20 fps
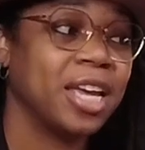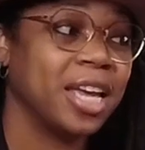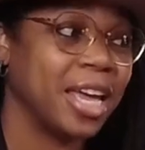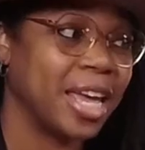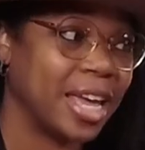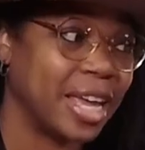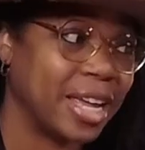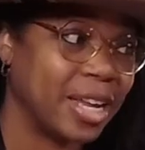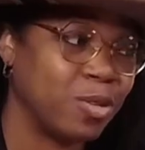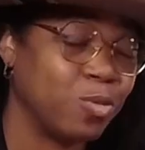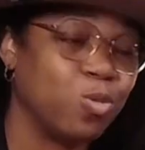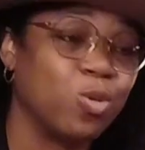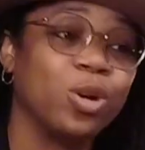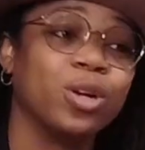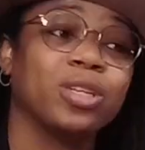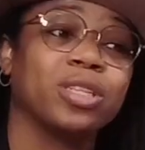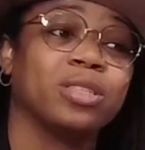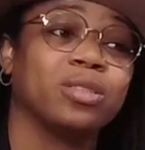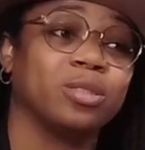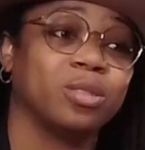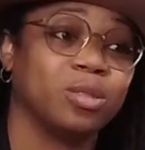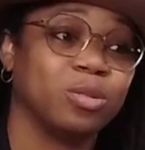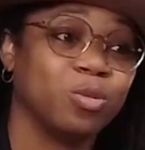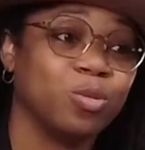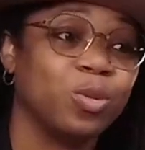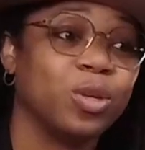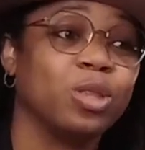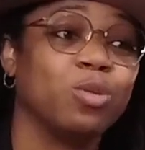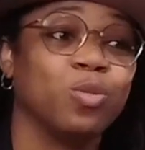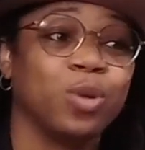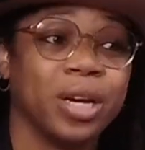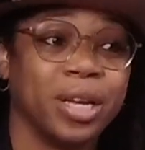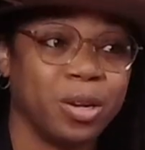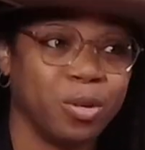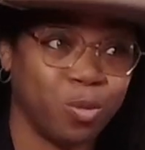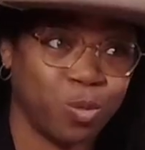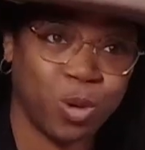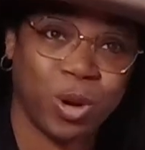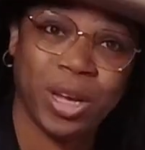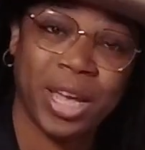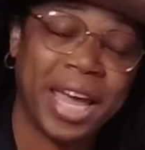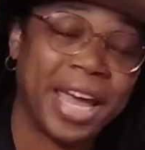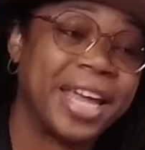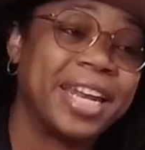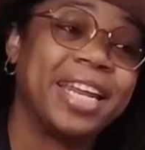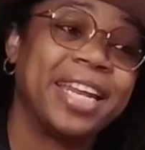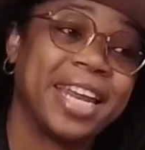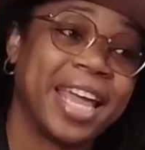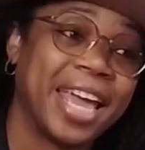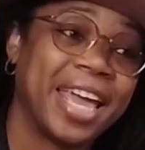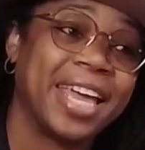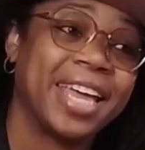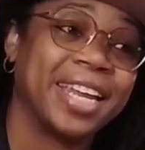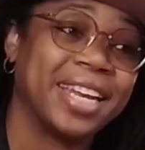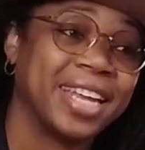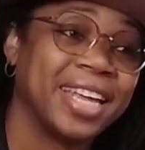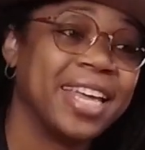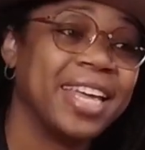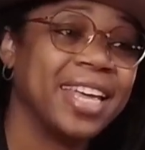and work hand in hand.